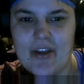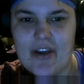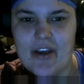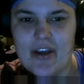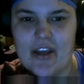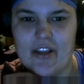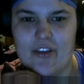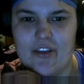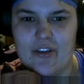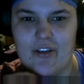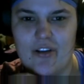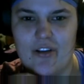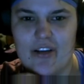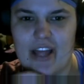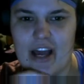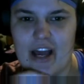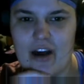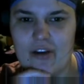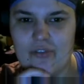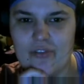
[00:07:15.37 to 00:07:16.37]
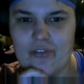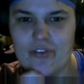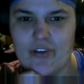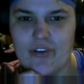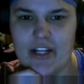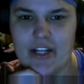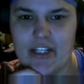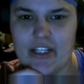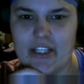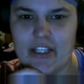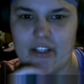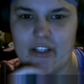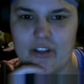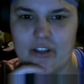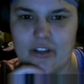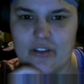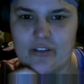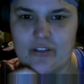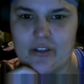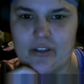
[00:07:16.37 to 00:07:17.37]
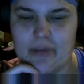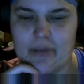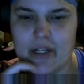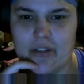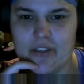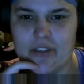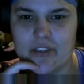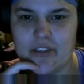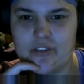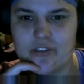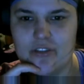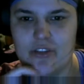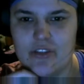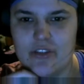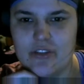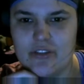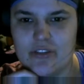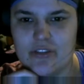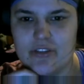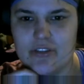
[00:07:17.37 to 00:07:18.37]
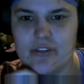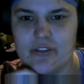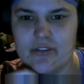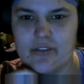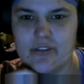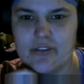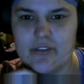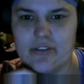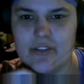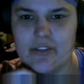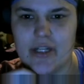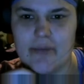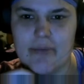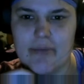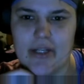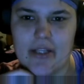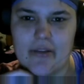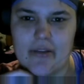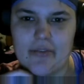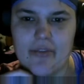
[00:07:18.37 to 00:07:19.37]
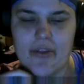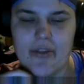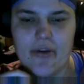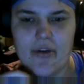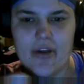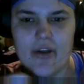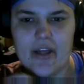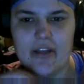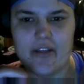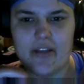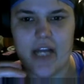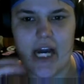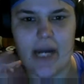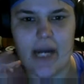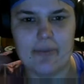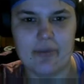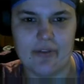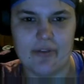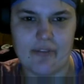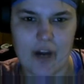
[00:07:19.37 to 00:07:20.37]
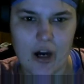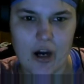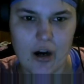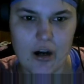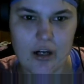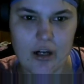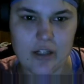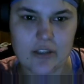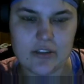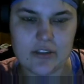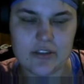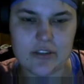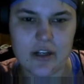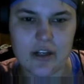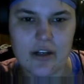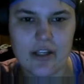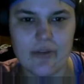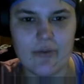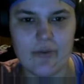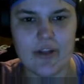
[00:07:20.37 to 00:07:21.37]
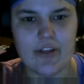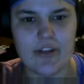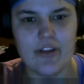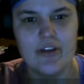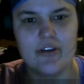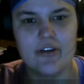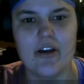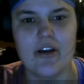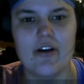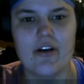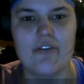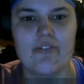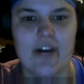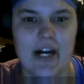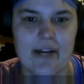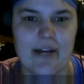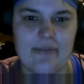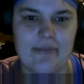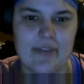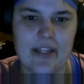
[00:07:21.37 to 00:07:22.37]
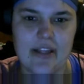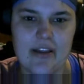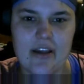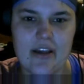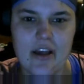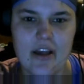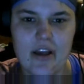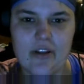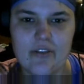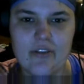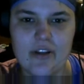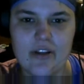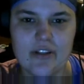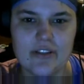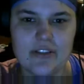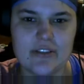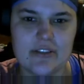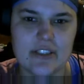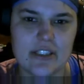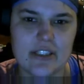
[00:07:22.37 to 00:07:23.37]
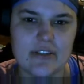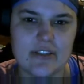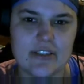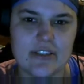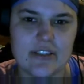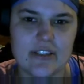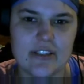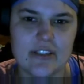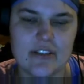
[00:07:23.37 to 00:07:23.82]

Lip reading: it's to look out for any news about this new summon and types of cards, starting with Yu-Gi-Oh 5D. New series